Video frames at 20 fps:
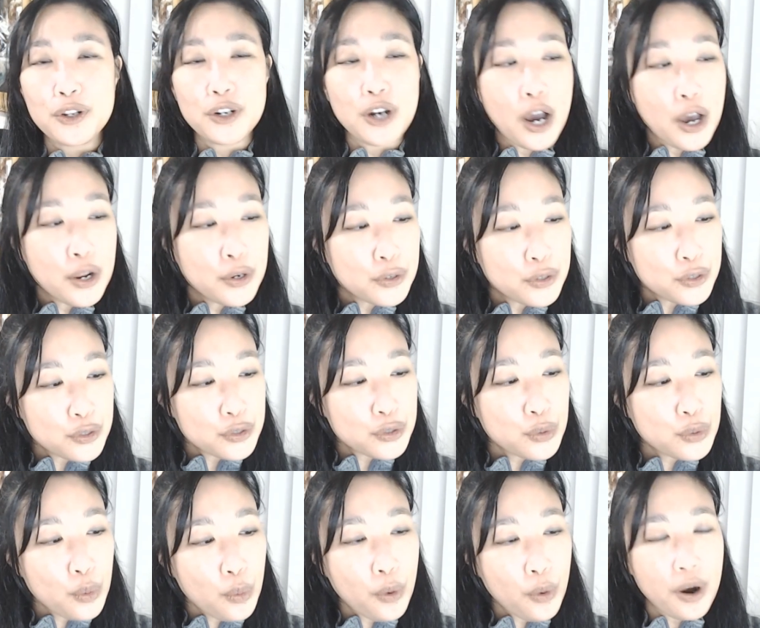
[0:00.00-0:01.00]

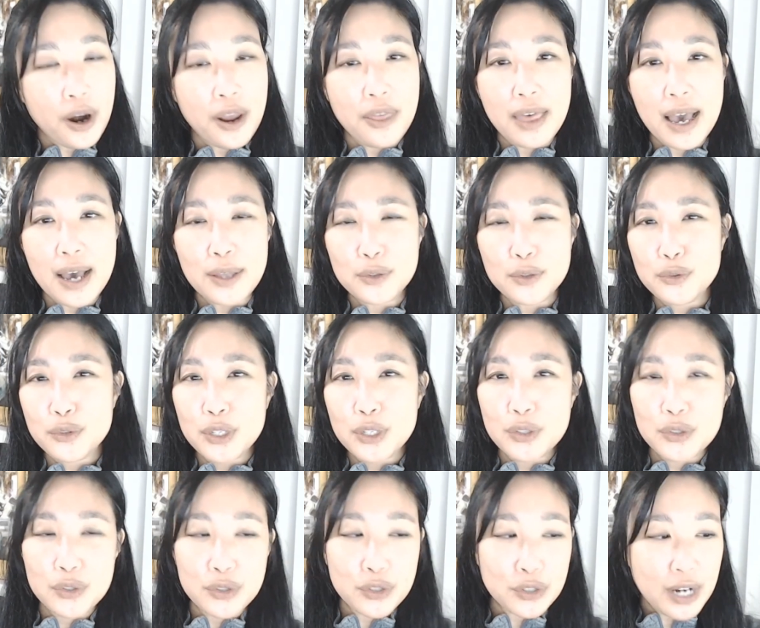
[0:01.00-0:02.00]
underscore that
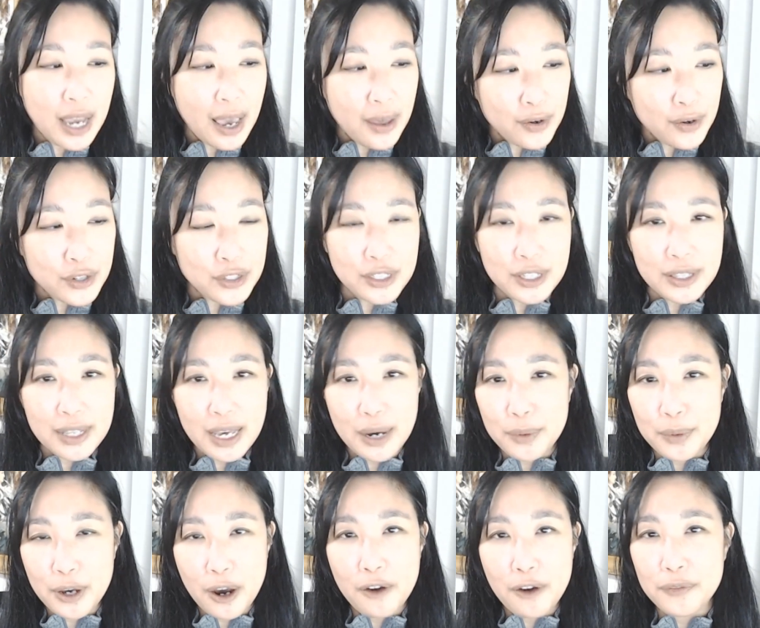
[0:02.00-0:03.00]
trickster energy that
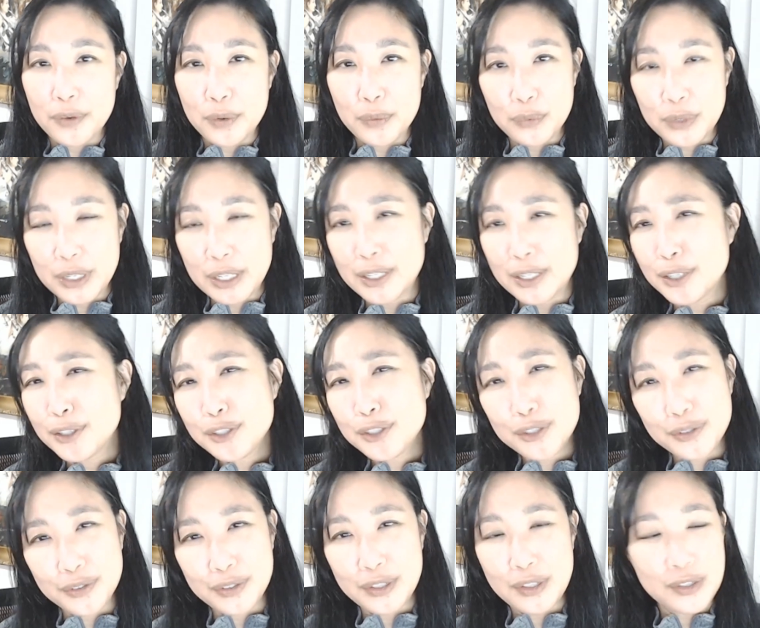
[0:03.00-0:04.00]
we often read
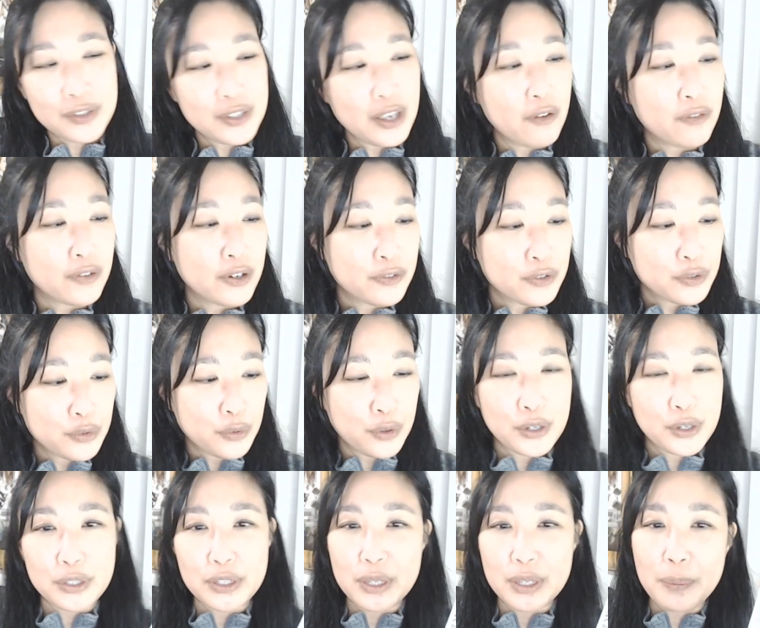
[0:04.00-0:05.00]
into the Seven of
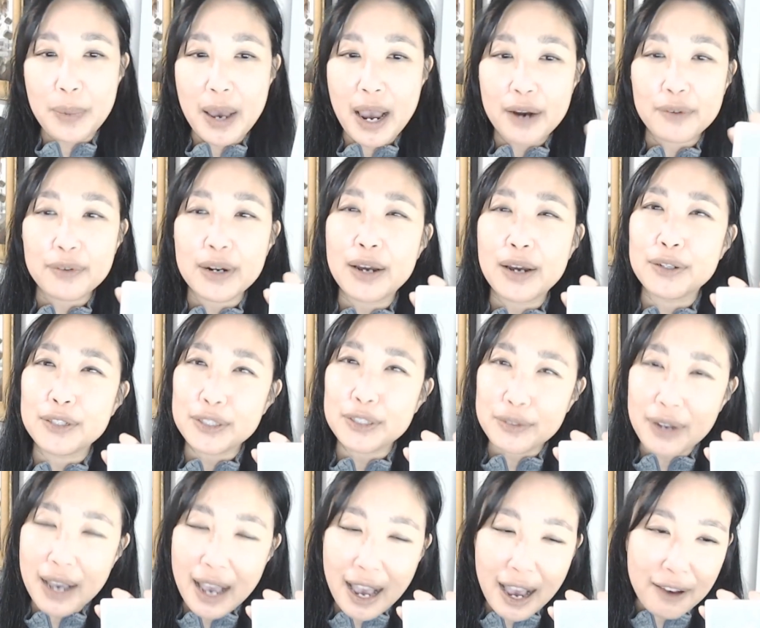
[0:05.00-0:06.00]
Swords, in the background you
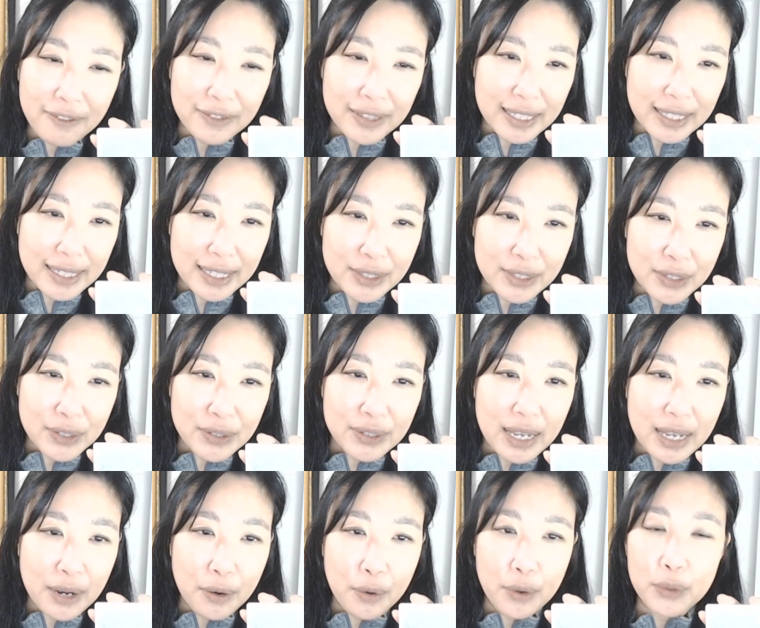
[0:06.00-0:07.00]
have the
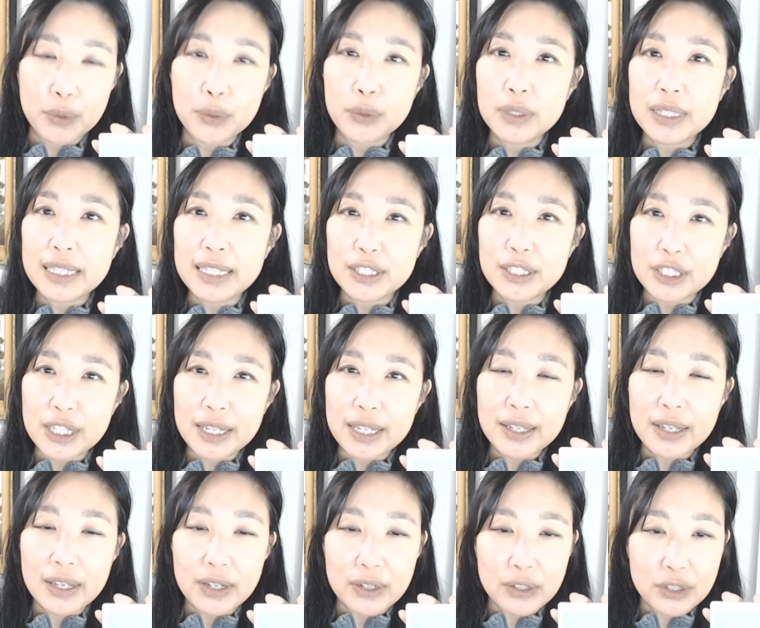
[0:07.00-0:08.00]
kitsune or
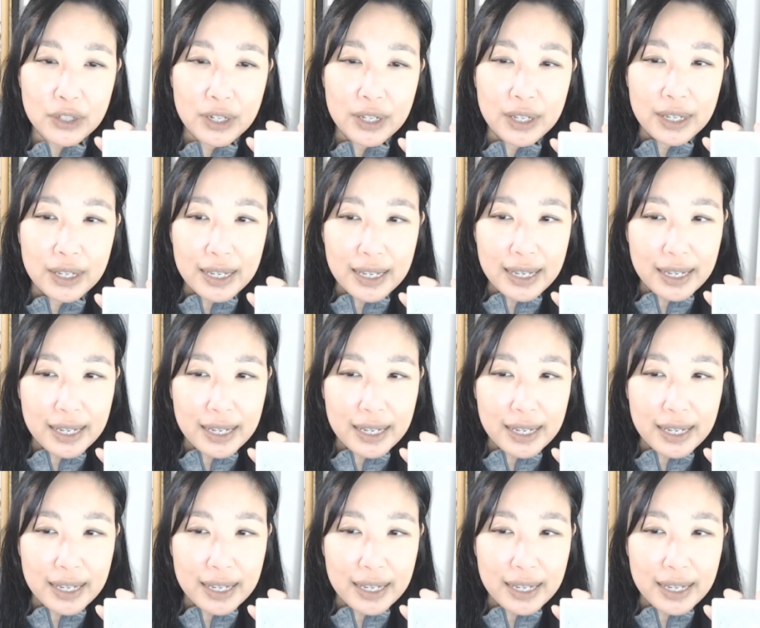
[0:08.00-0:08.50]
hulijing in